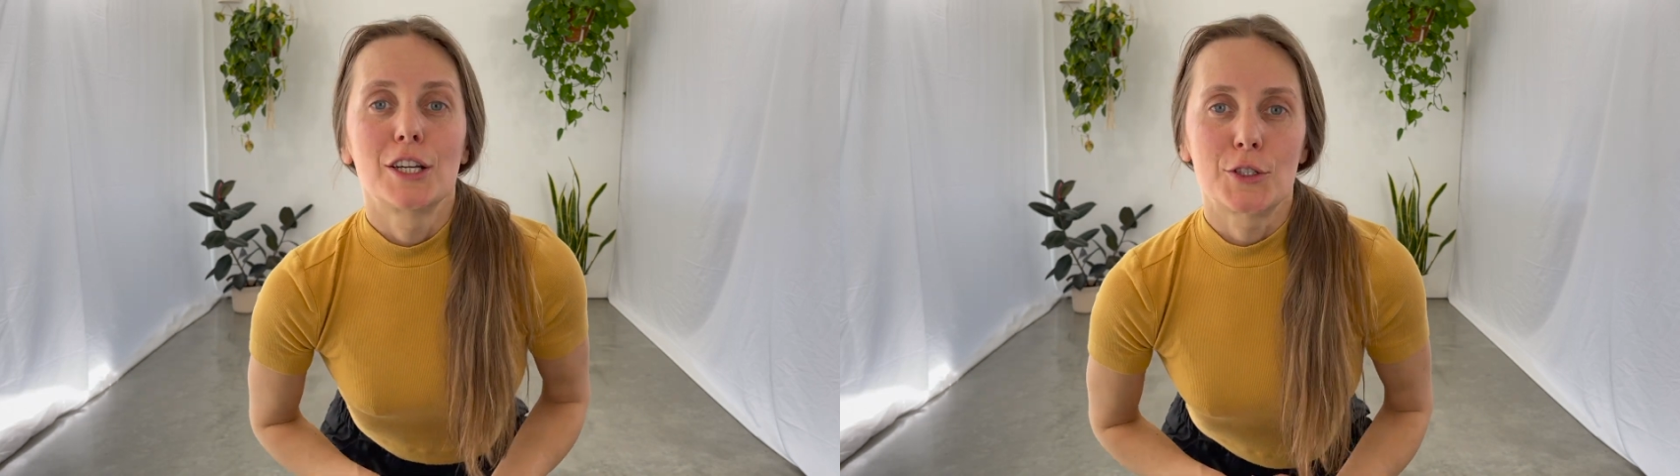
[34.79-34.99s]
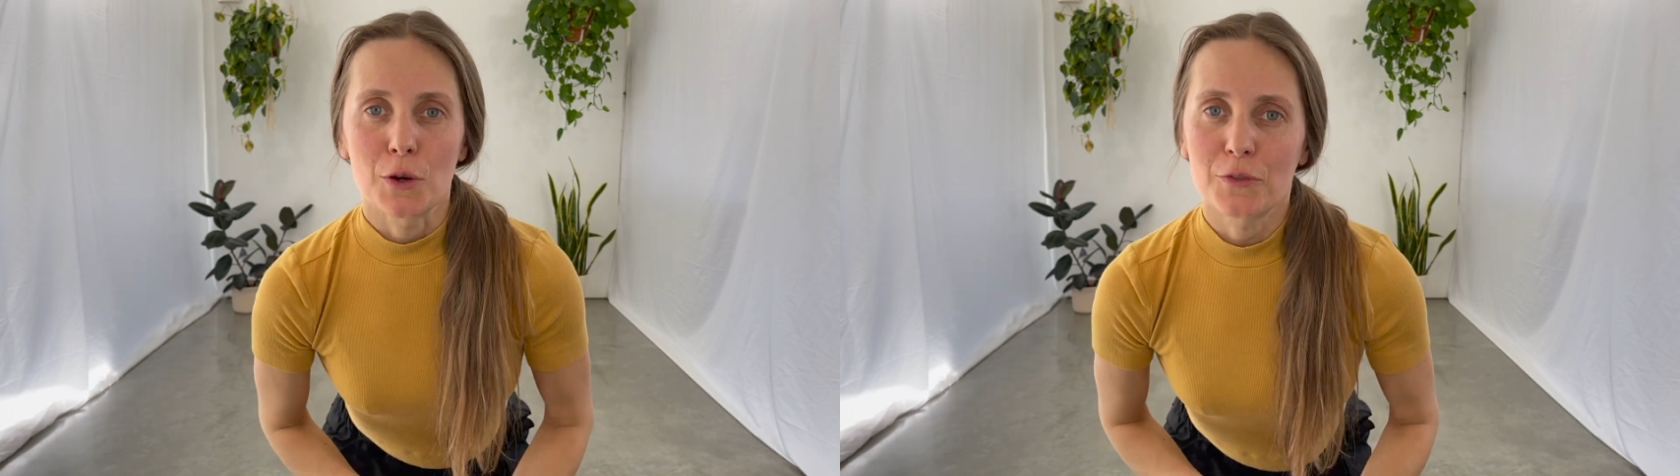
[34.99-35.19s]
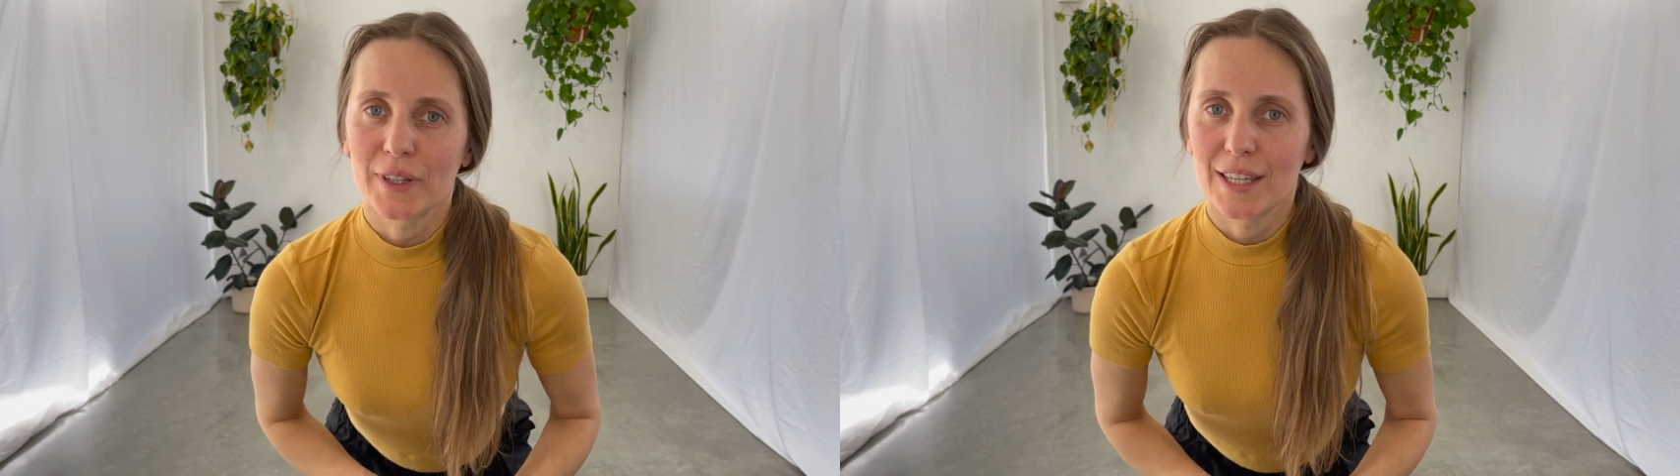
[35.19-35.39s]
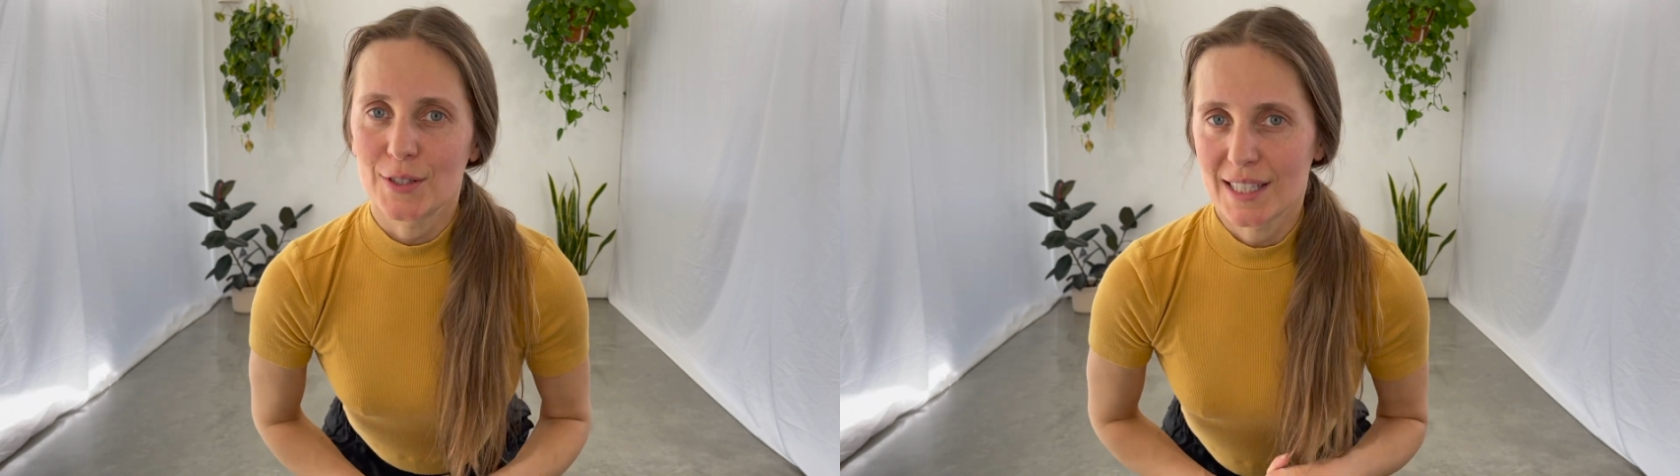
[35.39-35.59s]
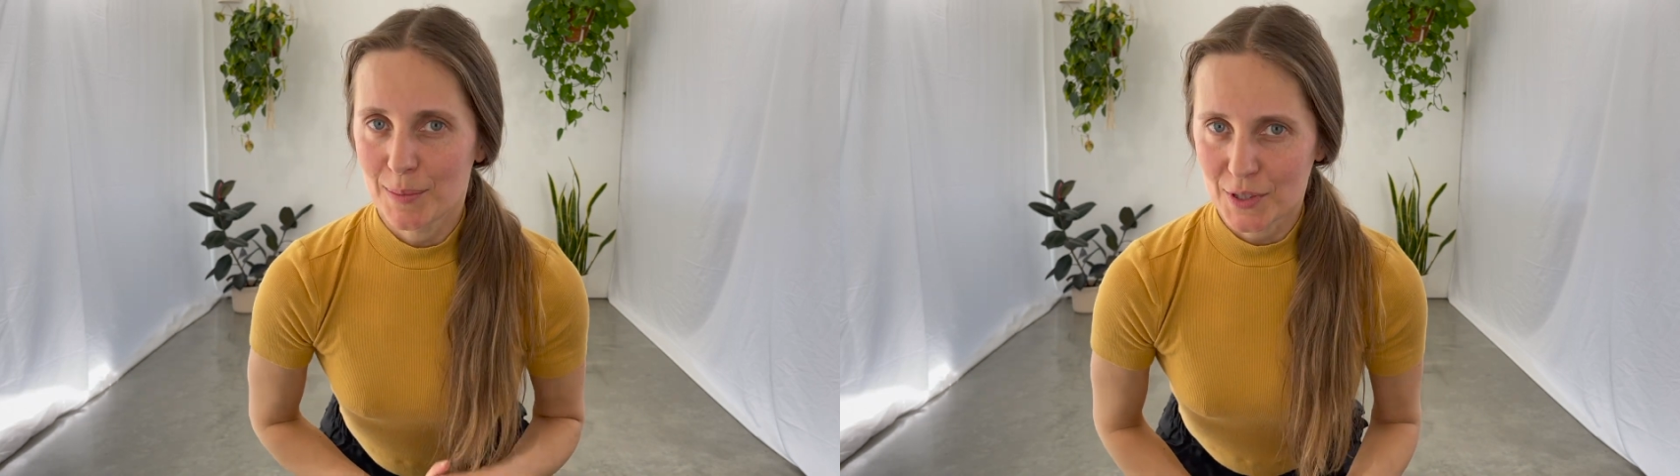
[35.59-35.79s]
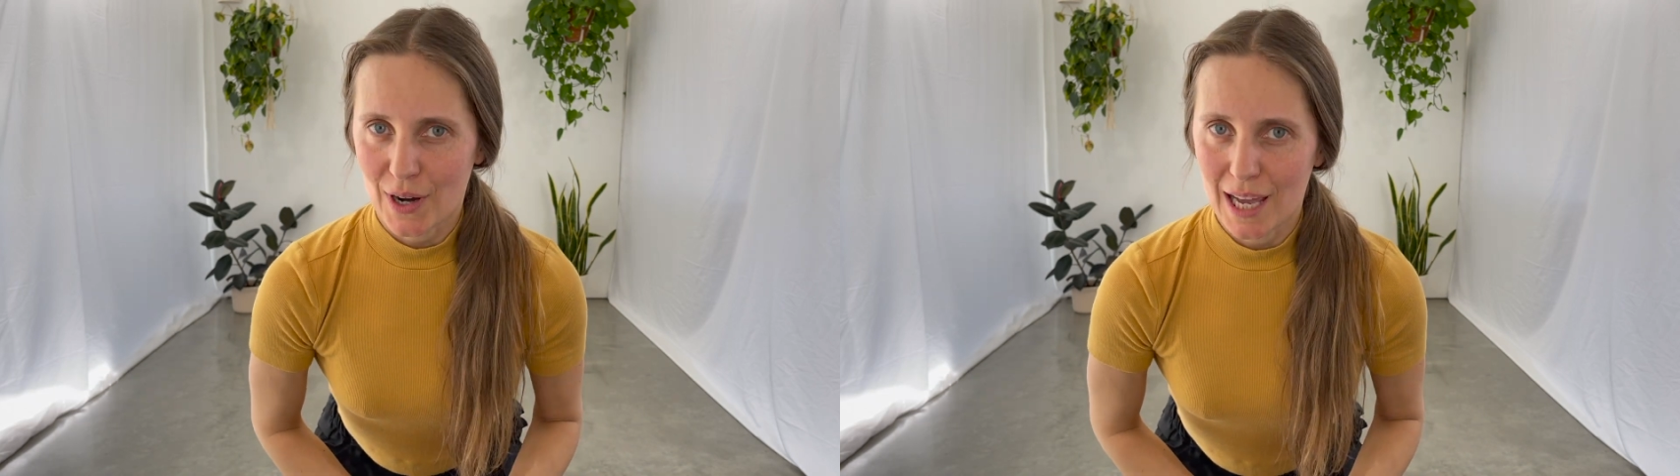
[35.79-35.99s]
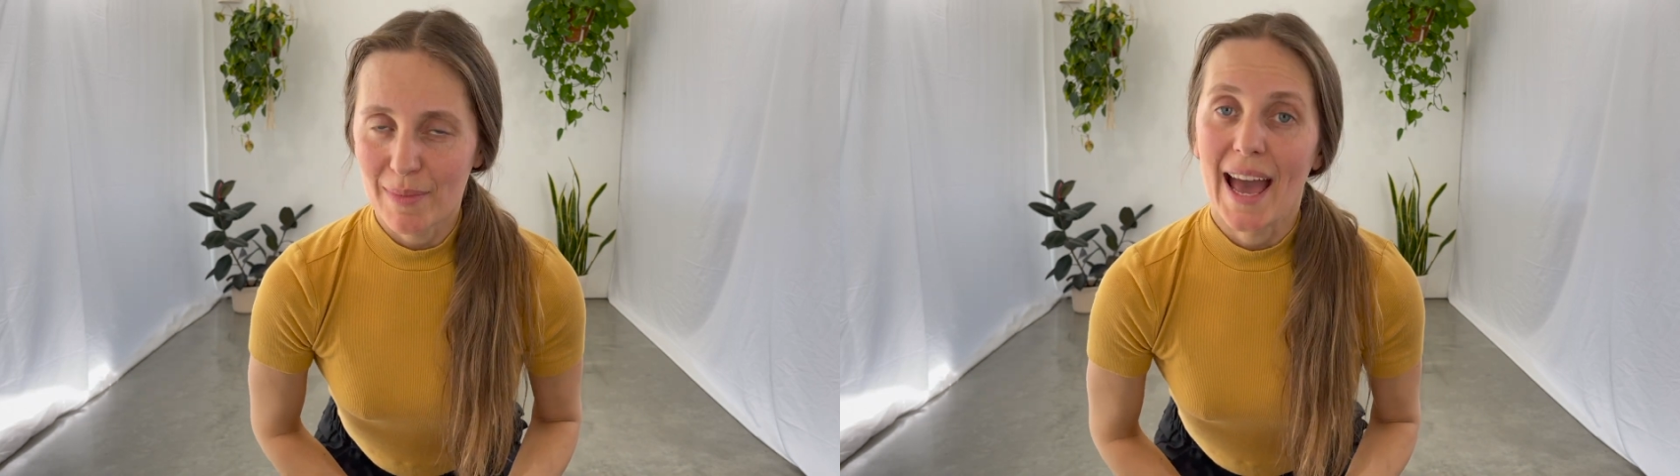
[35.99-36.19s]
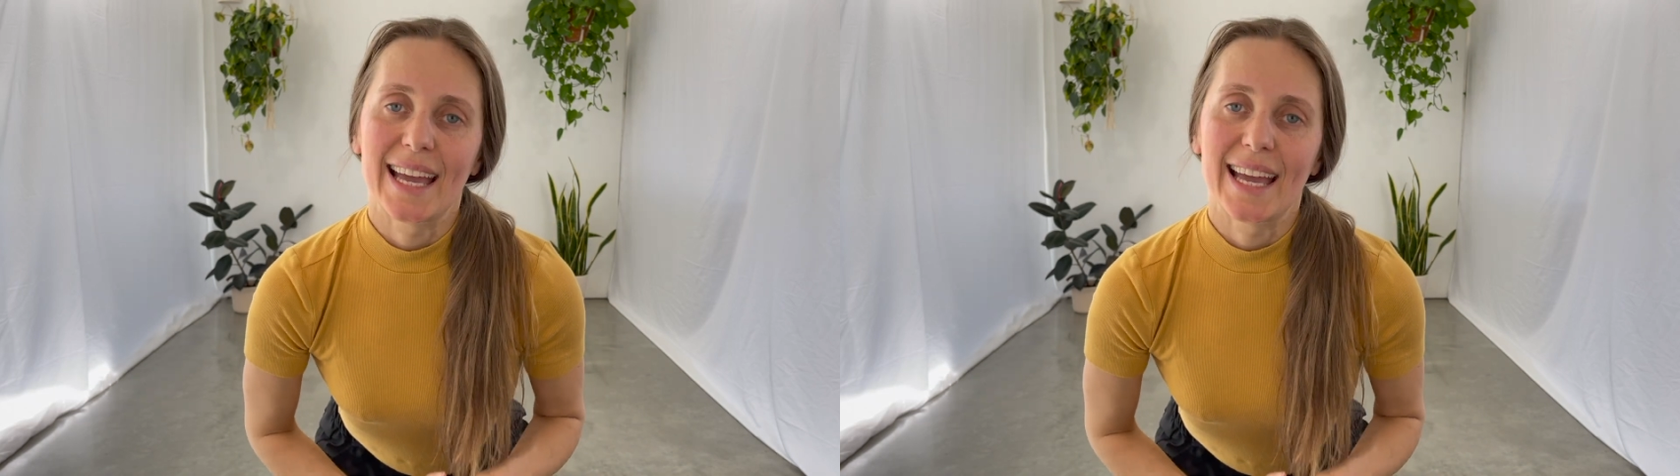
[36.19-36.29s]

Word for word: Don't forget to subscribe